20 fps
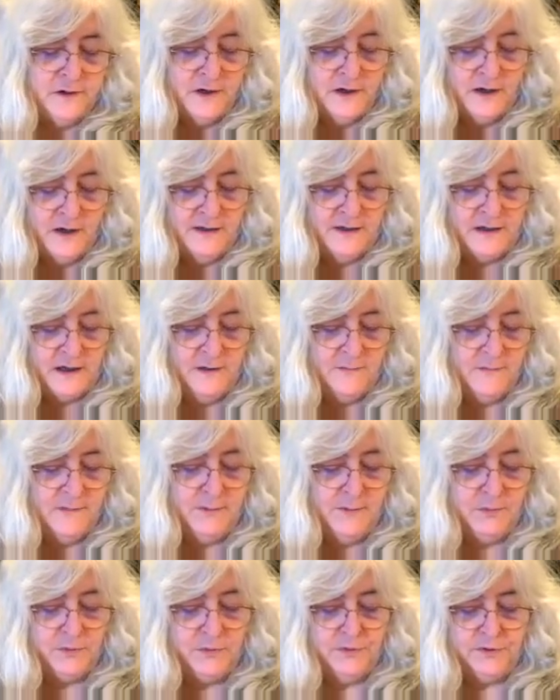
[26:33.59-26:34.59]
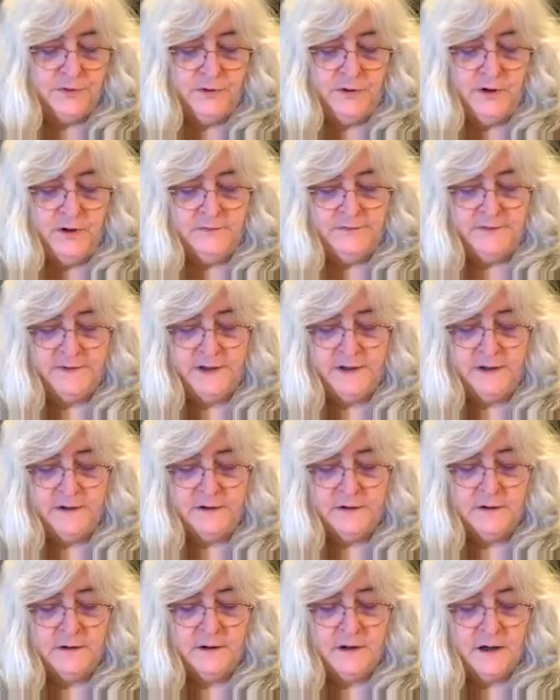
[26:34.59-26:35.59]
I cut my border off
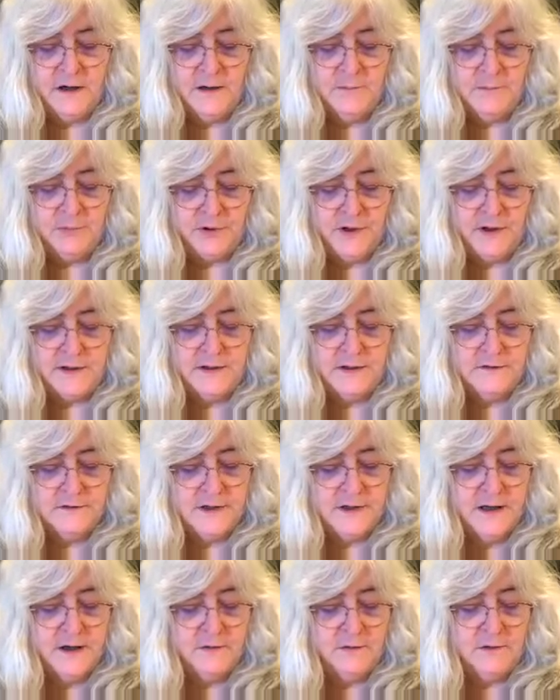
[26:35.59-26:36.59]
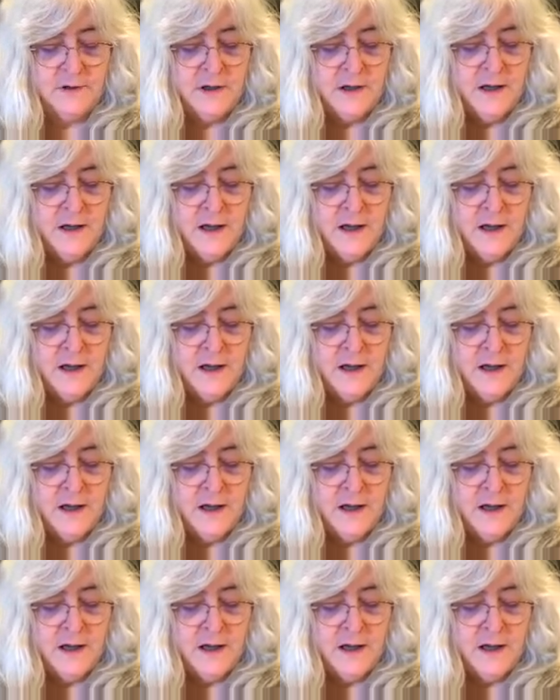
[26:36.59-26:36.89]
here, I brought it down,